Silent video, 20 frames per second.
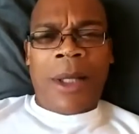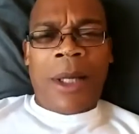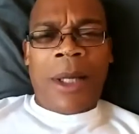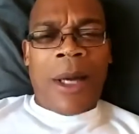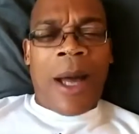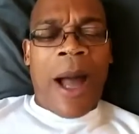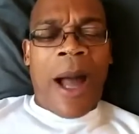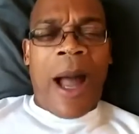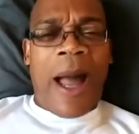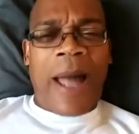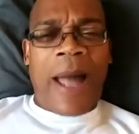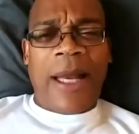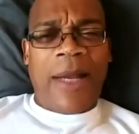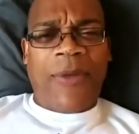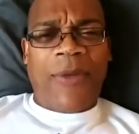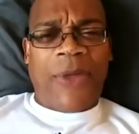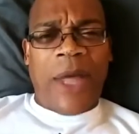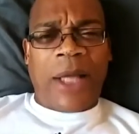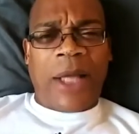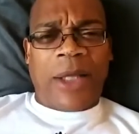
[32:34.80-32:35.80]
I
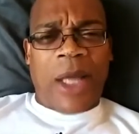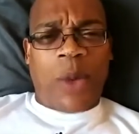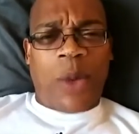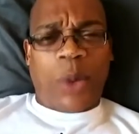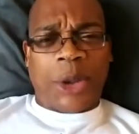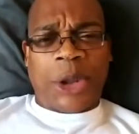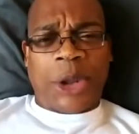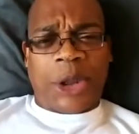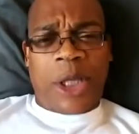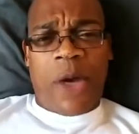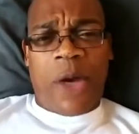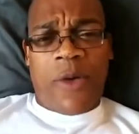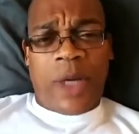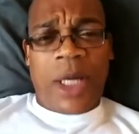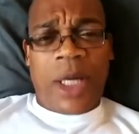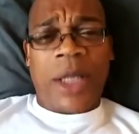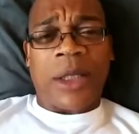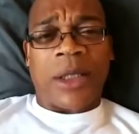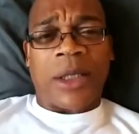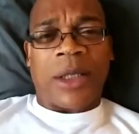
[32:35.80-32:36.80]
didn't think they was
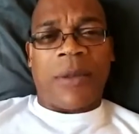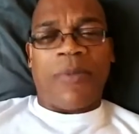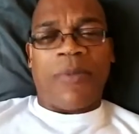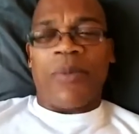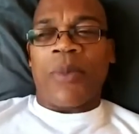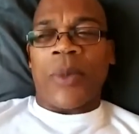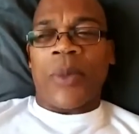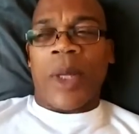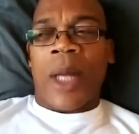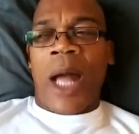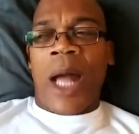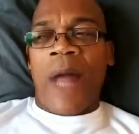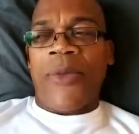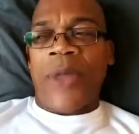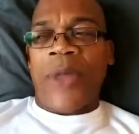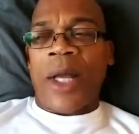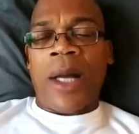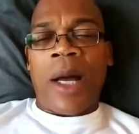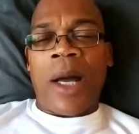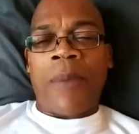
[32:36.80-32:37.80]
serious. I
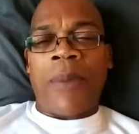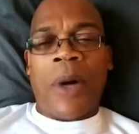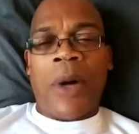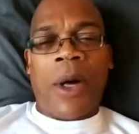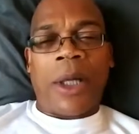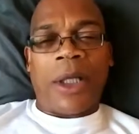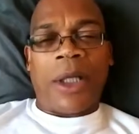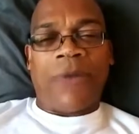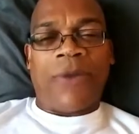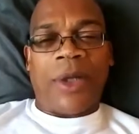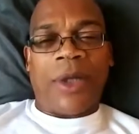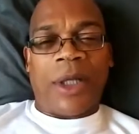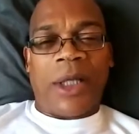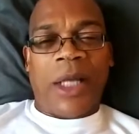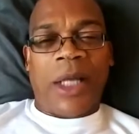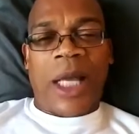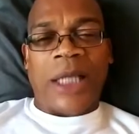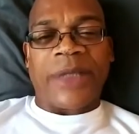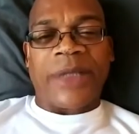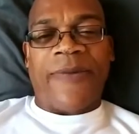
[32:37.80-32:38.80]
think I partied for the
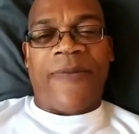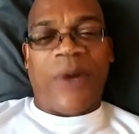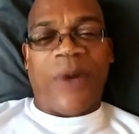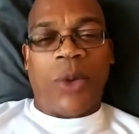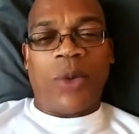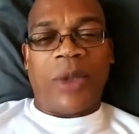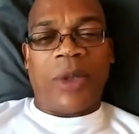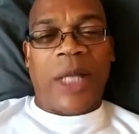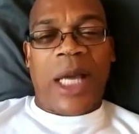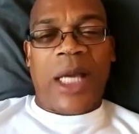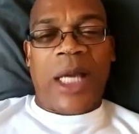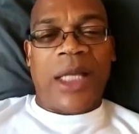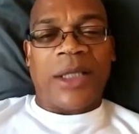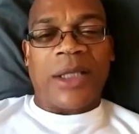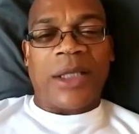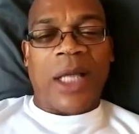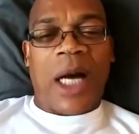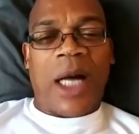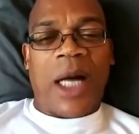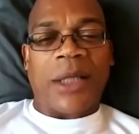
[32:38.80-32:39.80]
next 4 days
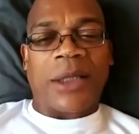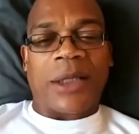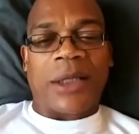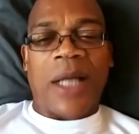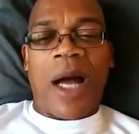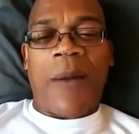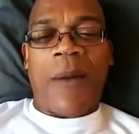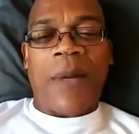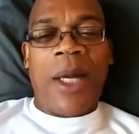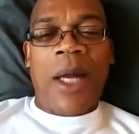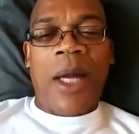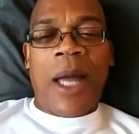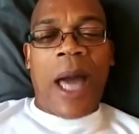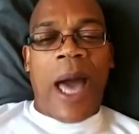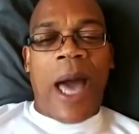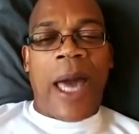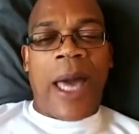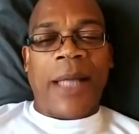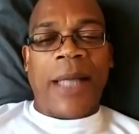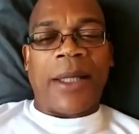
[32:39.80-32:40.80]
nonstop.
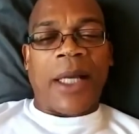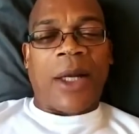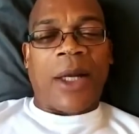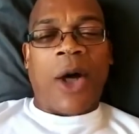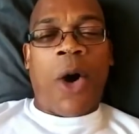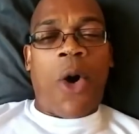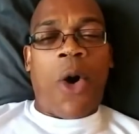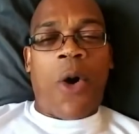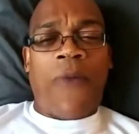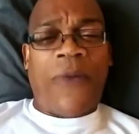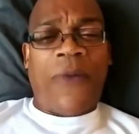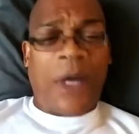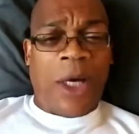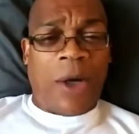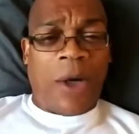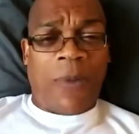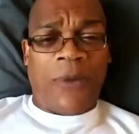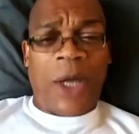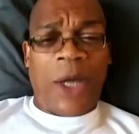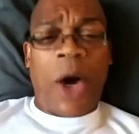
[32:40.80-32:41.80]
I had to call for
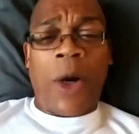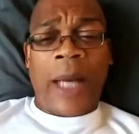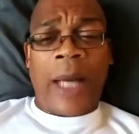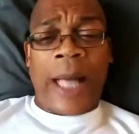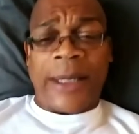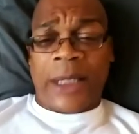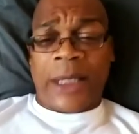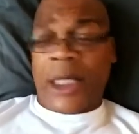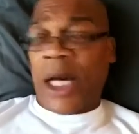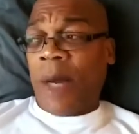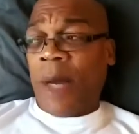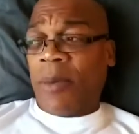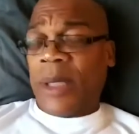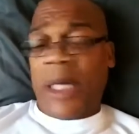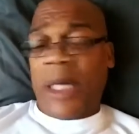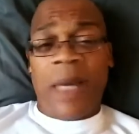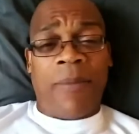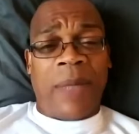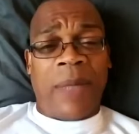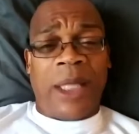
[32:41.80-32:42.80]
help. Y'all got to come
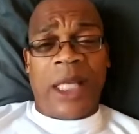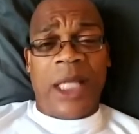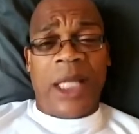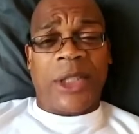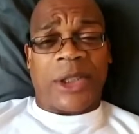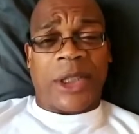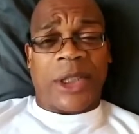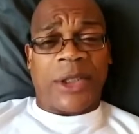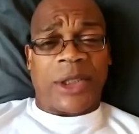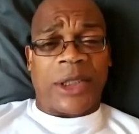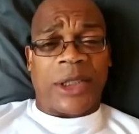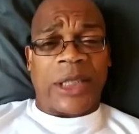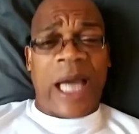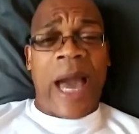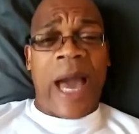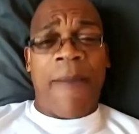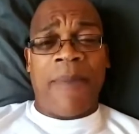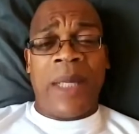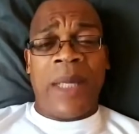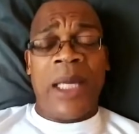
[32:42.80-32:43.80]
get me. These sisters
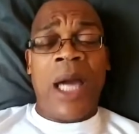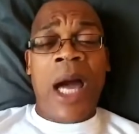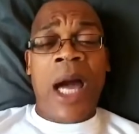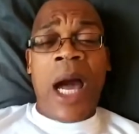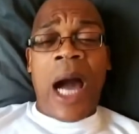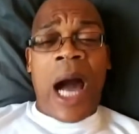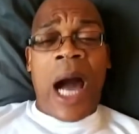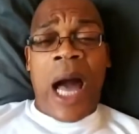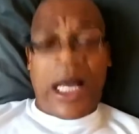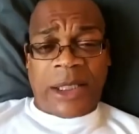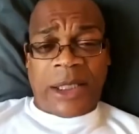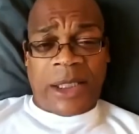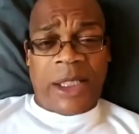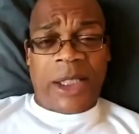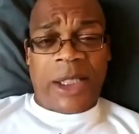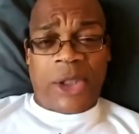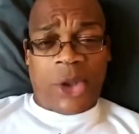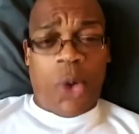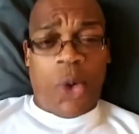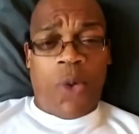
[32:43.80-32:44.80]
got me
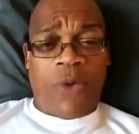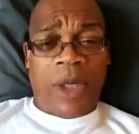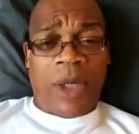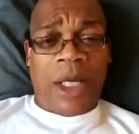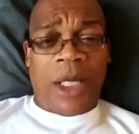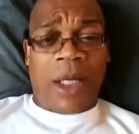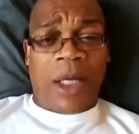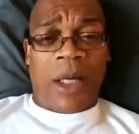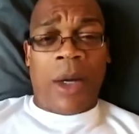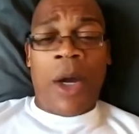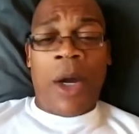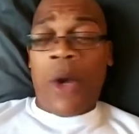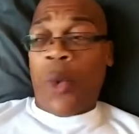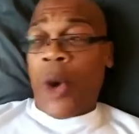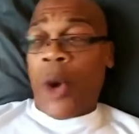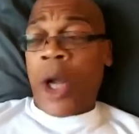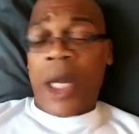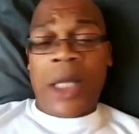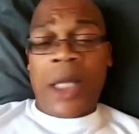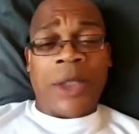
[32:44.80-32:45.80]
hostage over here.
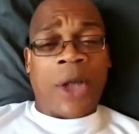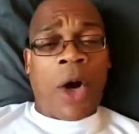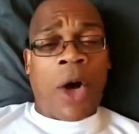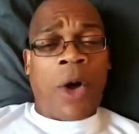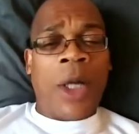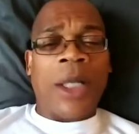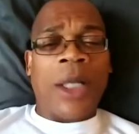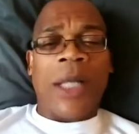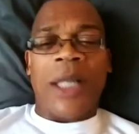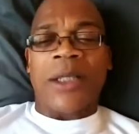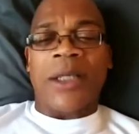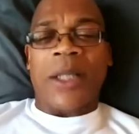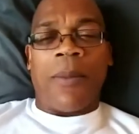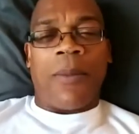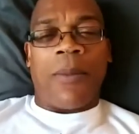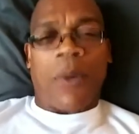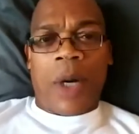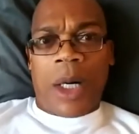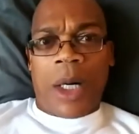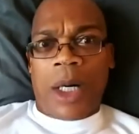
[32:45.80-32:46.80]
Where is all? They said,
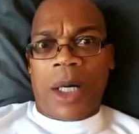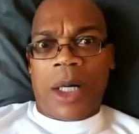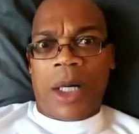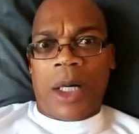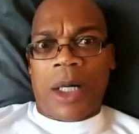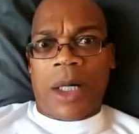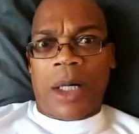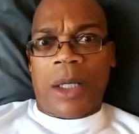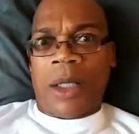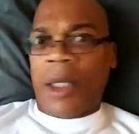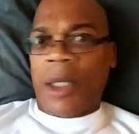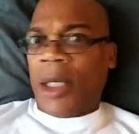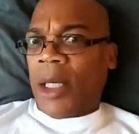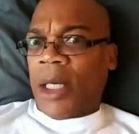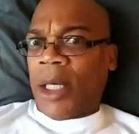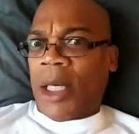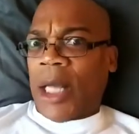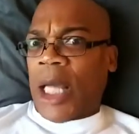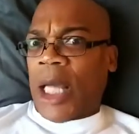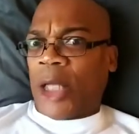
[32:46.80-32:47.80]
bruh,
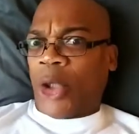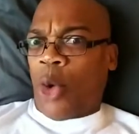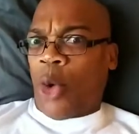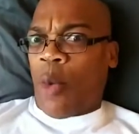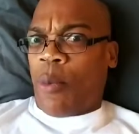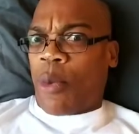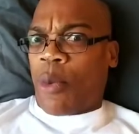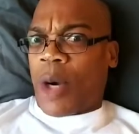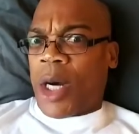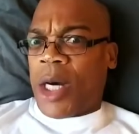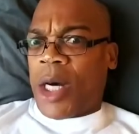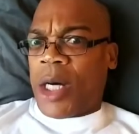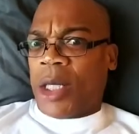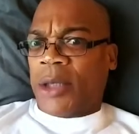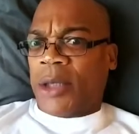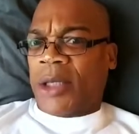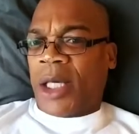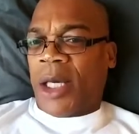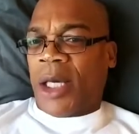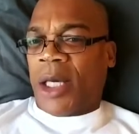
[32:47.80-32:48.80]
it ain't no
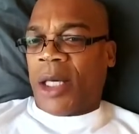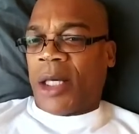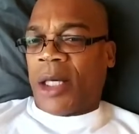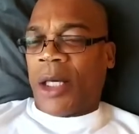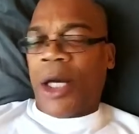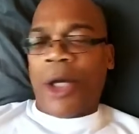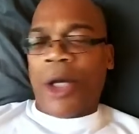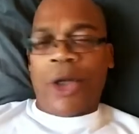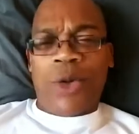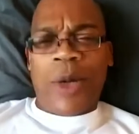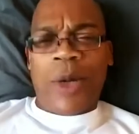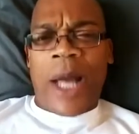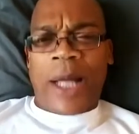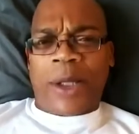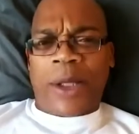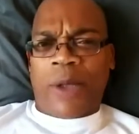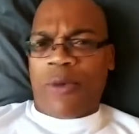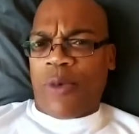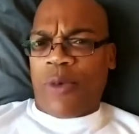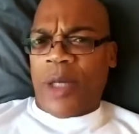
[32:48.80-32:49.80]
bruhs here. You got
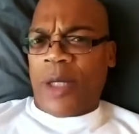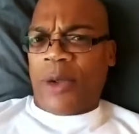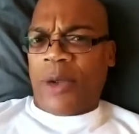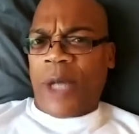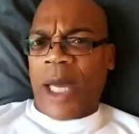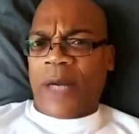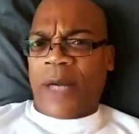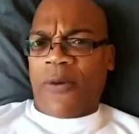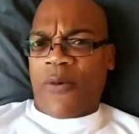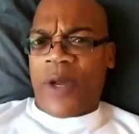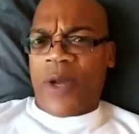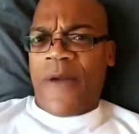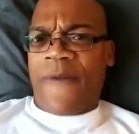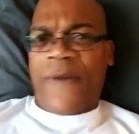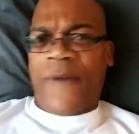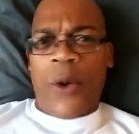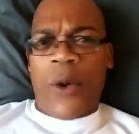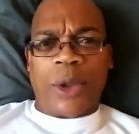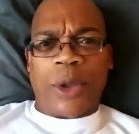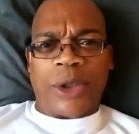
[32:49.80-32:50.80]
to
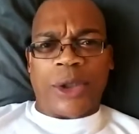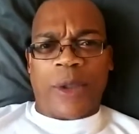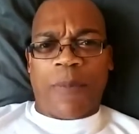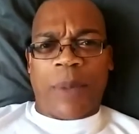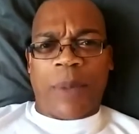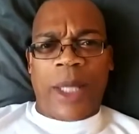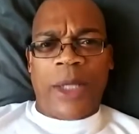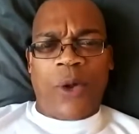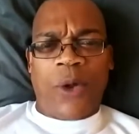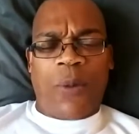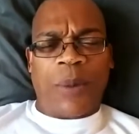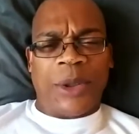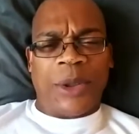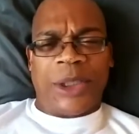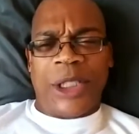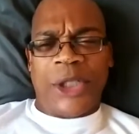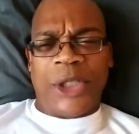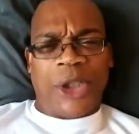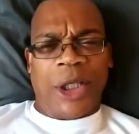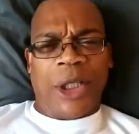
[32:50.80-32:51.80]
refocus and play your
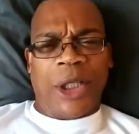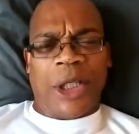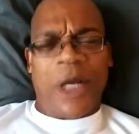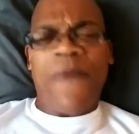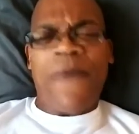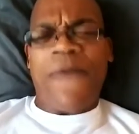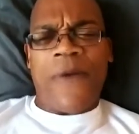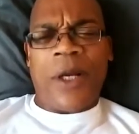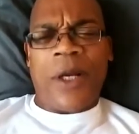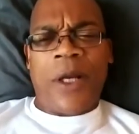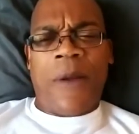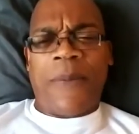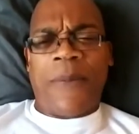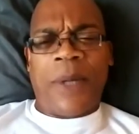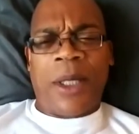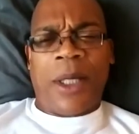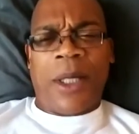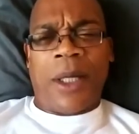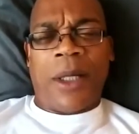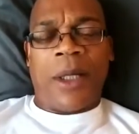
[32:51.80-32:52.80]
position different up
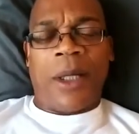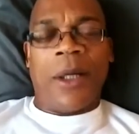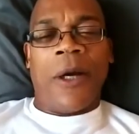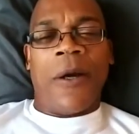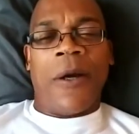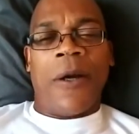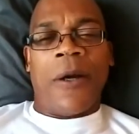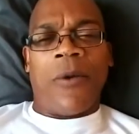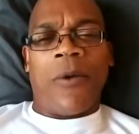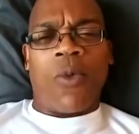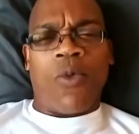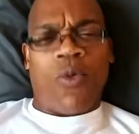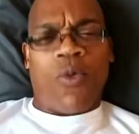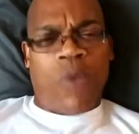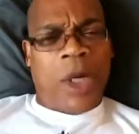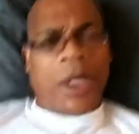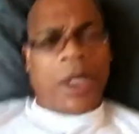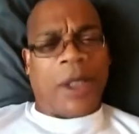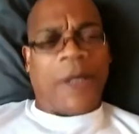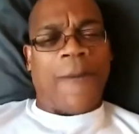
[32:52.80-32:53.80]
here.
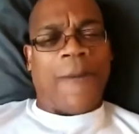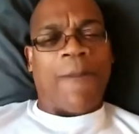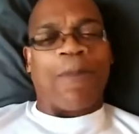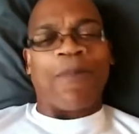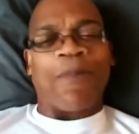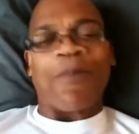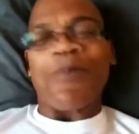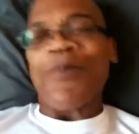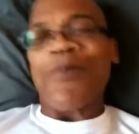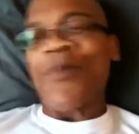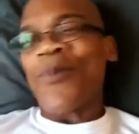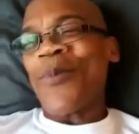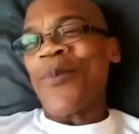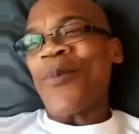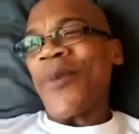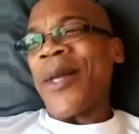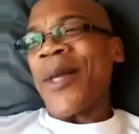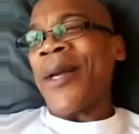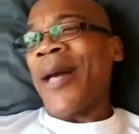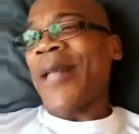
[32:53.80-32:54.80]
Really?
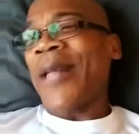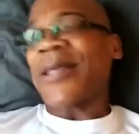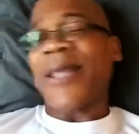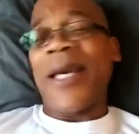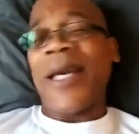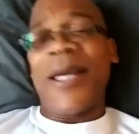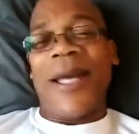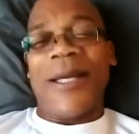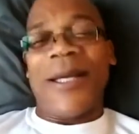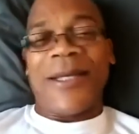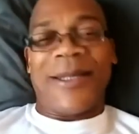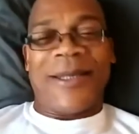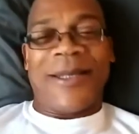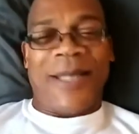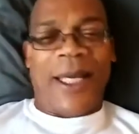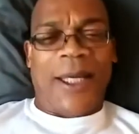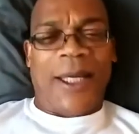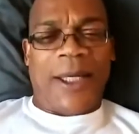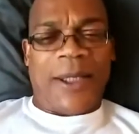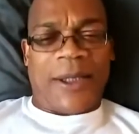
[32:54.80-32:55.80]
I say that to
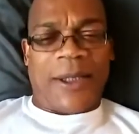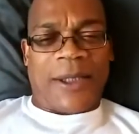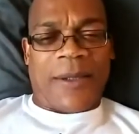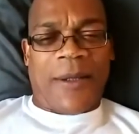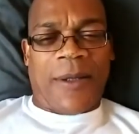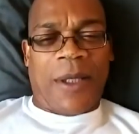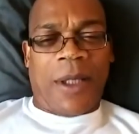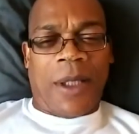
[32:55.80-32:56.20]
say this.